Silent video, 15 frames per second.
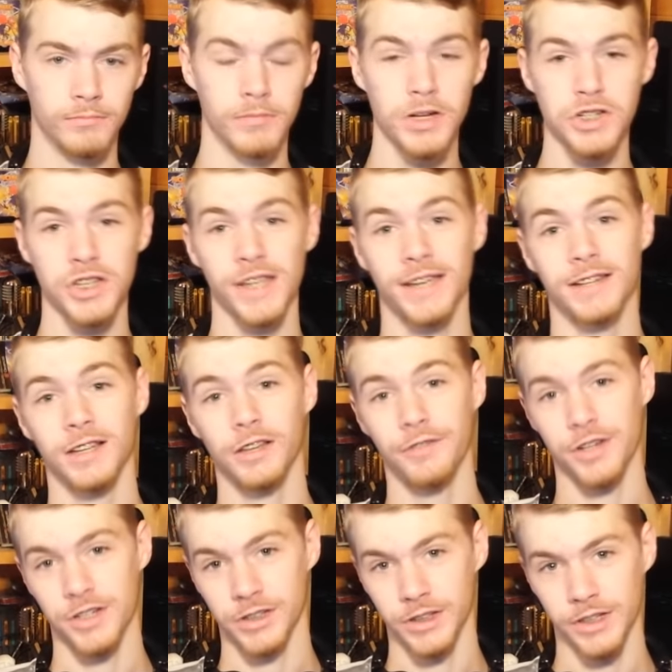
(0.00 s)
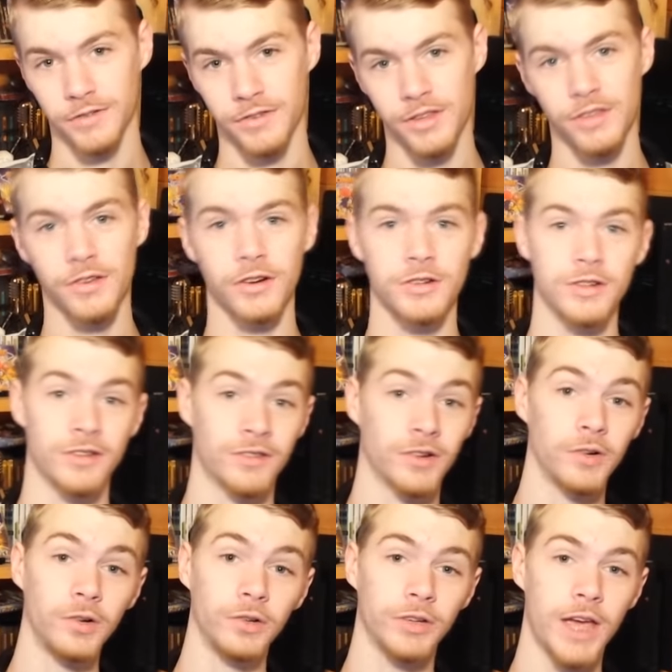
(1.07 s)
Much like Intellivision Lives, these are
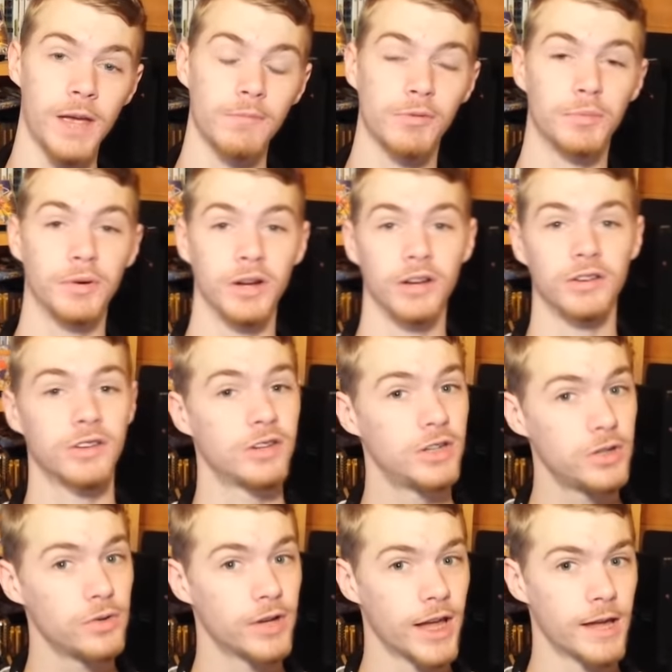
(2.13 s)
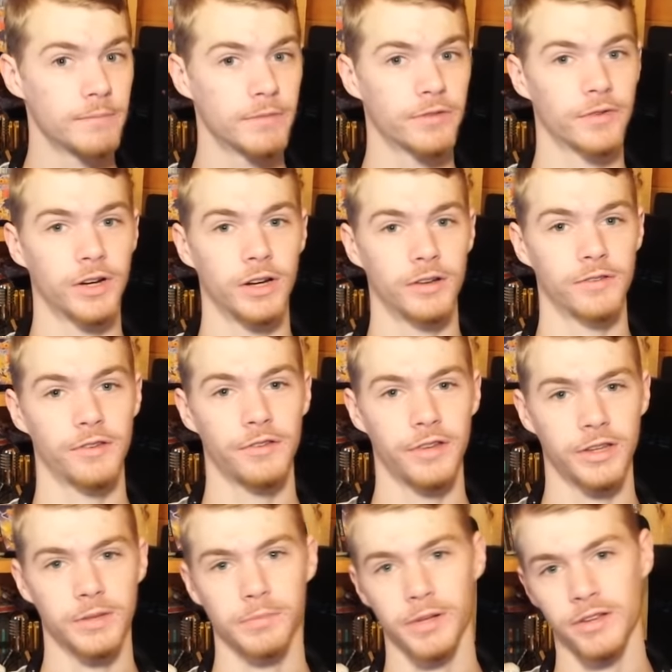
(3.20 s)
just old games put onto new games for consoles
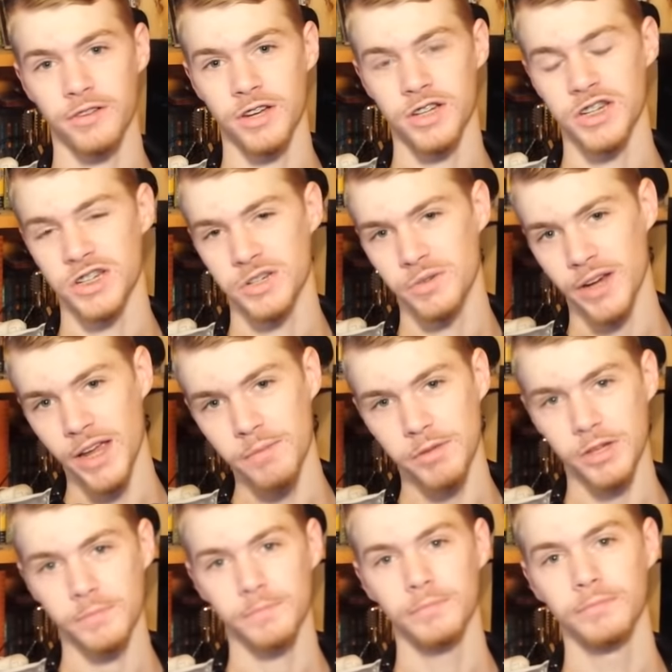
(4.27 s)
like the PlayStation 2 and GameCube.